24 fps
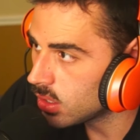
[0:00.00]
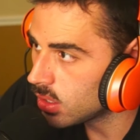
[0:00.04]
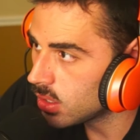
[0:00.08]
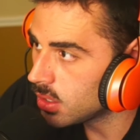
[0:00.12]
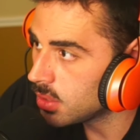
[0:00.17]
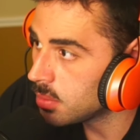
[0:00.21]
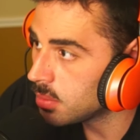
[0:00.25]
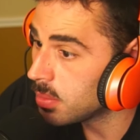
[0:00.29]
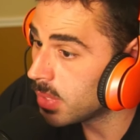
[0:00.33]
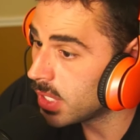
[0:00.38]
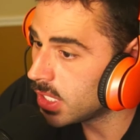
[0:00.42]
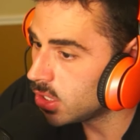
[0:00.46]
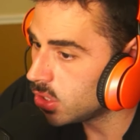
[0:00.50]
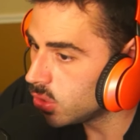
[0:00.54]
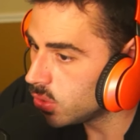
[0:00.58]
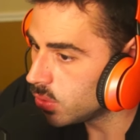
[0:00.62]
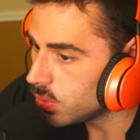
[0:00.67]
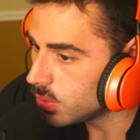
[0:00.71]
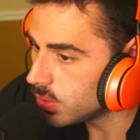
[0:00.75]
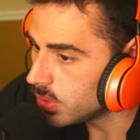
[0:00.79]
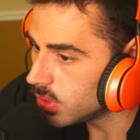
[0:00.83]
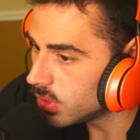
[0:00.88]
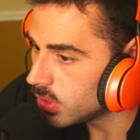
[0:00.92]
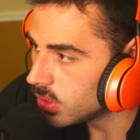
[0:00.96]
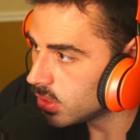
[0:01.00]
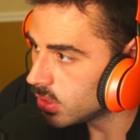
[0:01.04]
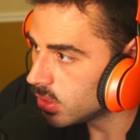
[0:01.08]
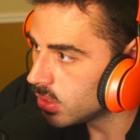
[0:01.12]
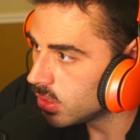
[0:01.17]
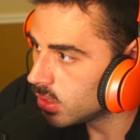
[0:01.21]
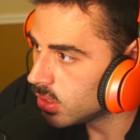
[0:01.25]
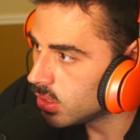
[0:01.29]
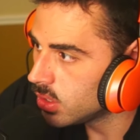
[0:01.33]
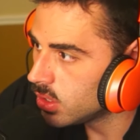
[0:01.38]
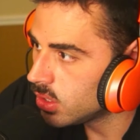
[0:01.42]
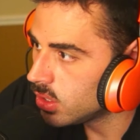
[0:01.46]
my dude,
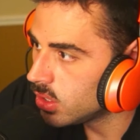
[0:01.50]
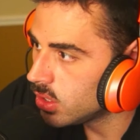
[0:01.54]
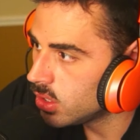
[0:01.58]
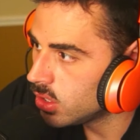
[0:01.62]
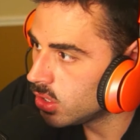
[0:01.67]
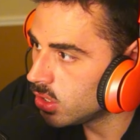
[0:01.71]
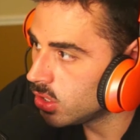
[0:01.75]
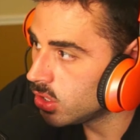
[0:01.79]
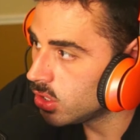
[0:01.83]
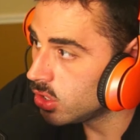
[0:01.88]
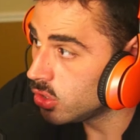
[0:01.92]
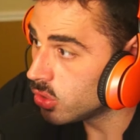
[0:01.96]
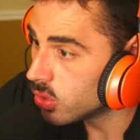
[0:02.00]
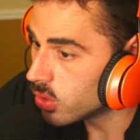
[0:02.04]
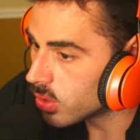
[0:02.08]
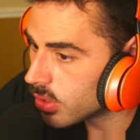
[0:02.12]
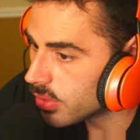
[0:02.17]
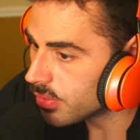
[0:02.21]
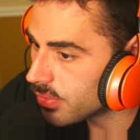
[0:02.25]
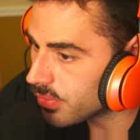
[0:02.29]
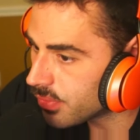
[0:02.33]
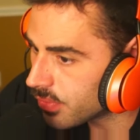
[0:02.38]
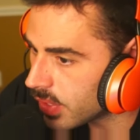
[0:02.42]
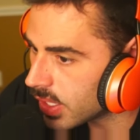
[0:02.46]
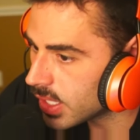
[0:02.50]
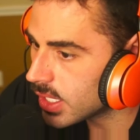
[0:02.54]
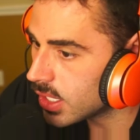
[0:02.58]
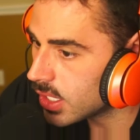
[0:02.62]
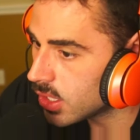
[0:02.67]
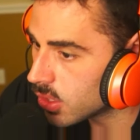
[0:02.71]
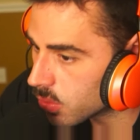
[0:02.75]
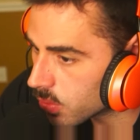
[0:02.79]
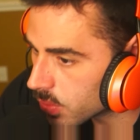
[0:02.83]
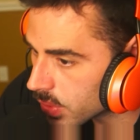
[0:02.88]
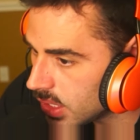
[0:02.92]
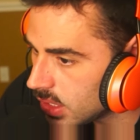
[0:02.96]
you're a
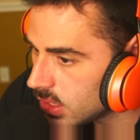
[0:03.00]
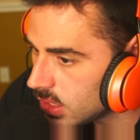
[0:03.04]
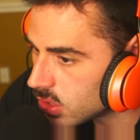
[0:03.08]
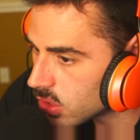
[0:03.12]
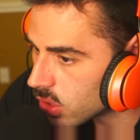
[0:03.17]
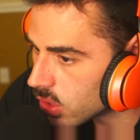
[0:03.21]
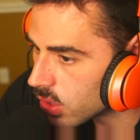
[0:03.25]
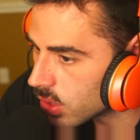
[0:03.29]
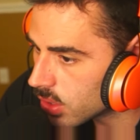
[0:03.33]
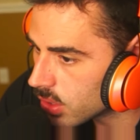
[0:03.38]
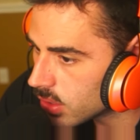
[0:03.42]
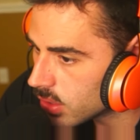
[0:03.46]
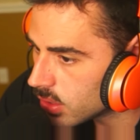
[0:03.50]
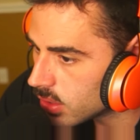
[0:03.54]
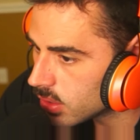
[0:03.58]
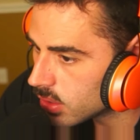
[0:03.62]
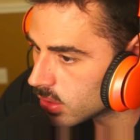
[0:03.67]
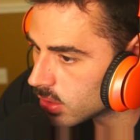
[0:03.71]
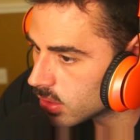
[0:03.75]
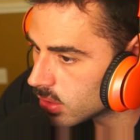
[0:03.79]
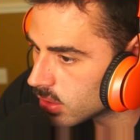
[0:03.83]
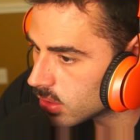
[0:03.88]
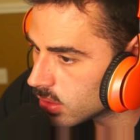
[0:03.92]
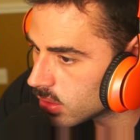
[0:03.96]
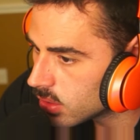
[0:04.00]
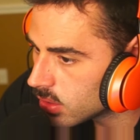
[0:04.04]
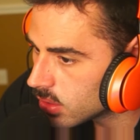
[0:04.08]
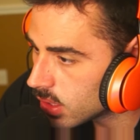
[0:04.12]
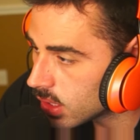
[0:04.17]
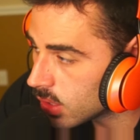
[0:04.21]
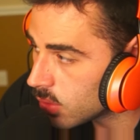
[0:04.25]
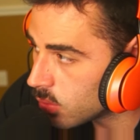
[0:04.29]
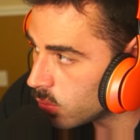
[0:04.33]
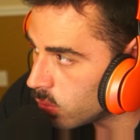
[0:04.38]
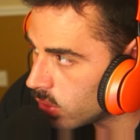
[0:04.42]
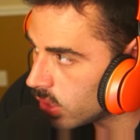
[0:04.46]
fucking retard.
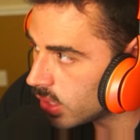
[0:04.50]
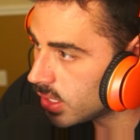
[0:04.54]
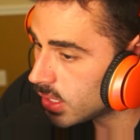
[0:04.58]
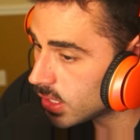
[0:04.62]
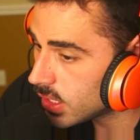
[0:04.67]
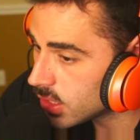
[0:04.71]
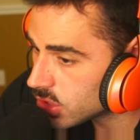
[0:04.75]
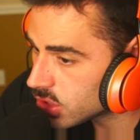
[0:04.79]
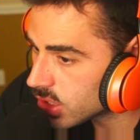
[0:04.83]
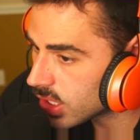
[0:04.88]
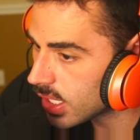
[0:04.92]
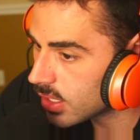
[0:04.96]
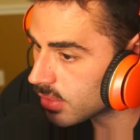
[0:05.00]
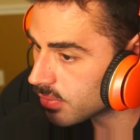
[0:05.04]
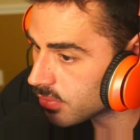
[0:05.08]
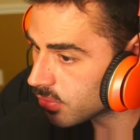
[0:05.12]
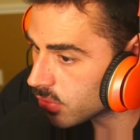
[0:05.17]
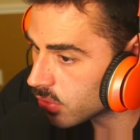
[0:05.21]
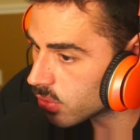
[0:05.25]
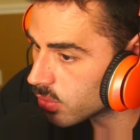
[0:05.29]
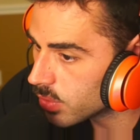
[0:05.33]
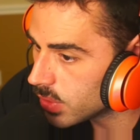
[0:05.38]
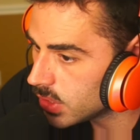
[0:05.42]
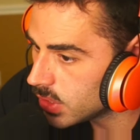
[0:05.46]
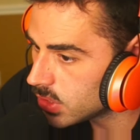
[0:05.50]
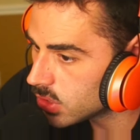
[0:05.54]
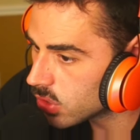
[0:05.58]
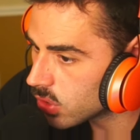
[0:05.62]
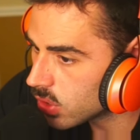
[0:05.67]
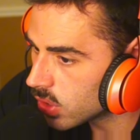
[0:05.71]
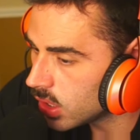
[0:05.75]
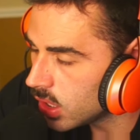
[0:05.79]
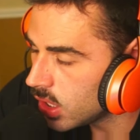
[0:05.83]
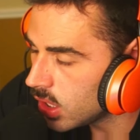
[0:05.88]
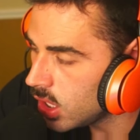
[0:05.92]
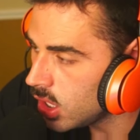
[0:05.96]
Like one in the chat if you're a
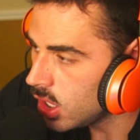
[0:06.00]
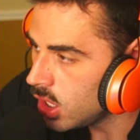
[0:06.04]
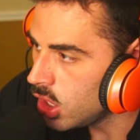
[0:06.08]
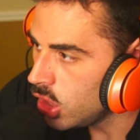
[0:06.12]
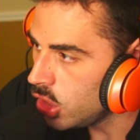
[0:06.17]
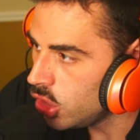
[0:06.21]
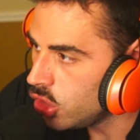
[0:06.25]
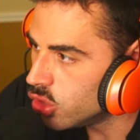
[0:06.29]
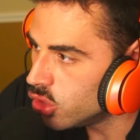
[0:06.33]
retard. You're